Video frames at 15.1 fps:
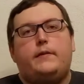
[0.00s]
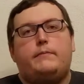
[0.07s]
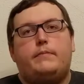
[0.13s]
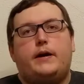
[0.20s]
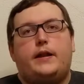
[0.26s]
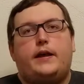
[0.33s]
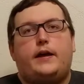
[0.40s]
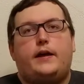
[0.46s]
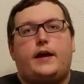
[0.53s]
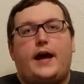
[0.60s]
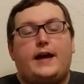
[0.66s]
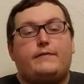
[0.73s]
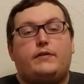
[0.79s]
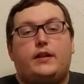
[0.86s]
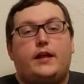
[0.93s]
But
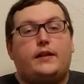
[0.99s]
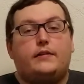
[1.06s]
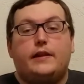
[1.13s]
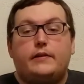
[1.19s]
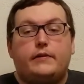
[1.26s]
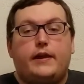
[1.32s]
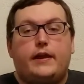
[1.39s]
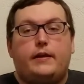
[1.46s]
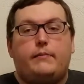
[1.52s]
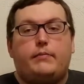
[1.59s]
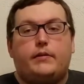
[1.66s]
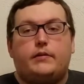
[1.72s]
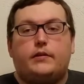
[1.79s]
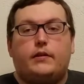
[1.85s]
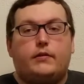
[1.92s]
I have a lot of little games,
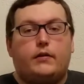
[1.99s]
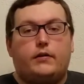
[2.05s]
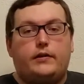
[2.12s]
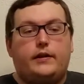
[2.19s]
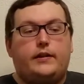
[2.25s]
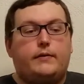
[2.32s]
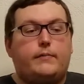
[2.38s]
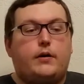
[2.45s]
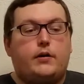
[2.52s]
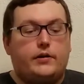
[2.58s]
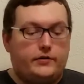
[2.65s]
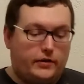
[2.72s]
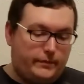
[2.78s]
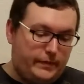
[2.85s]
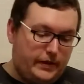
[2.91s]
and consolidating them all
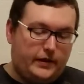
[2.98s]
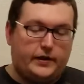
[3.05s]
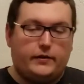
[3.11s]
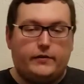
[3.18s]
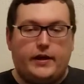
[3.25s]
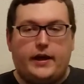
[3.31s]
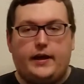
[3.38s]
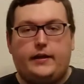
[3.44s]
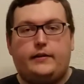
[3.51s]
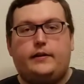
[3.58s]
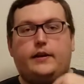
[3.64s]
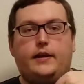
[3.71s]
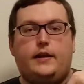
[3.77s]
and just being like, okay,